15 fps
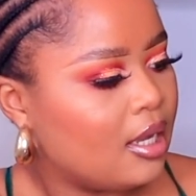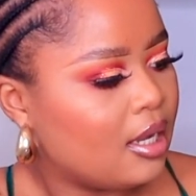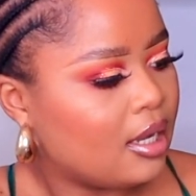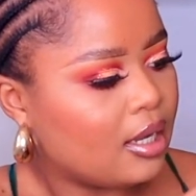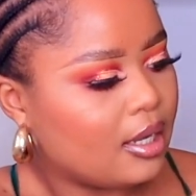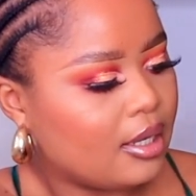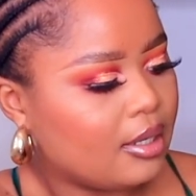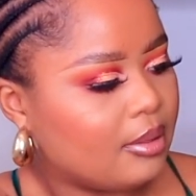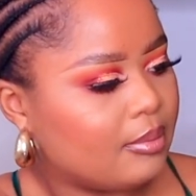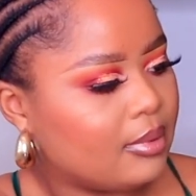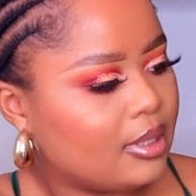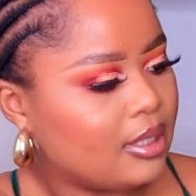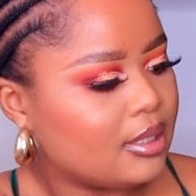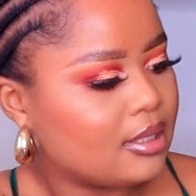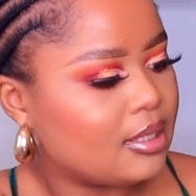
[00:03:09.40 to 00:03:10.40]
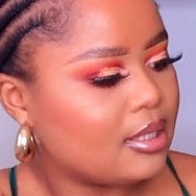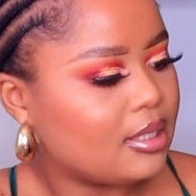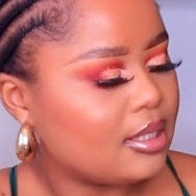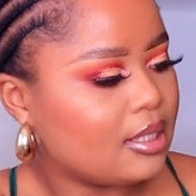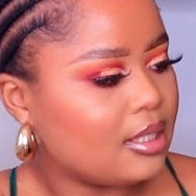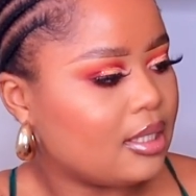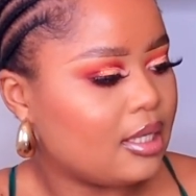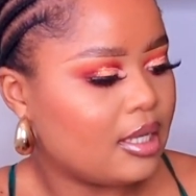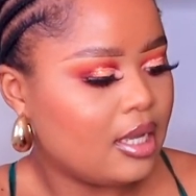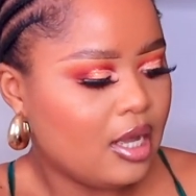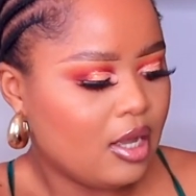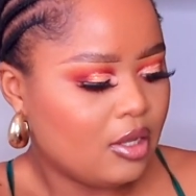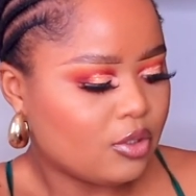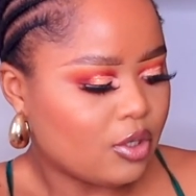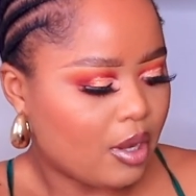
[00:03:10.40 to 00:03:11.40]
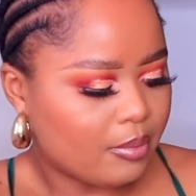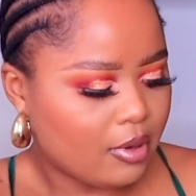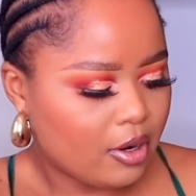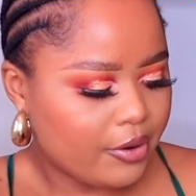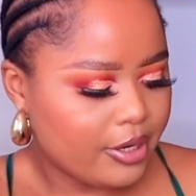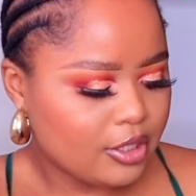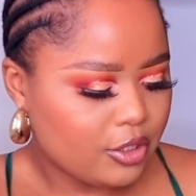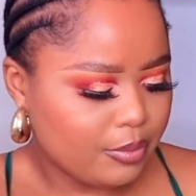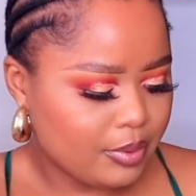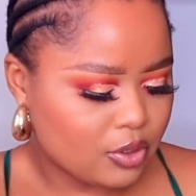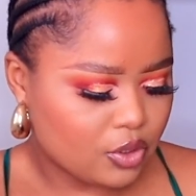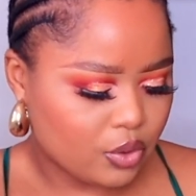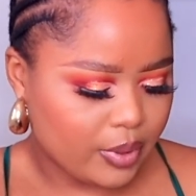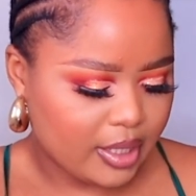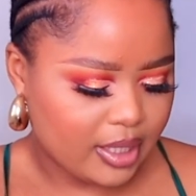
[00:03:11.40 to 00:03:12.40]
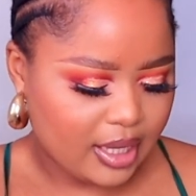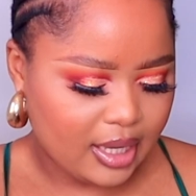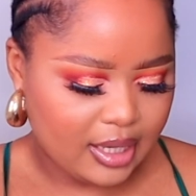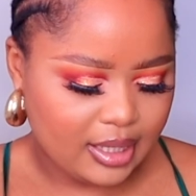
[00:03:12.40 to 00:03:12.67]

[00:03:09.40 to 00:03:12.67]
Let's see. So I'm not going to be doing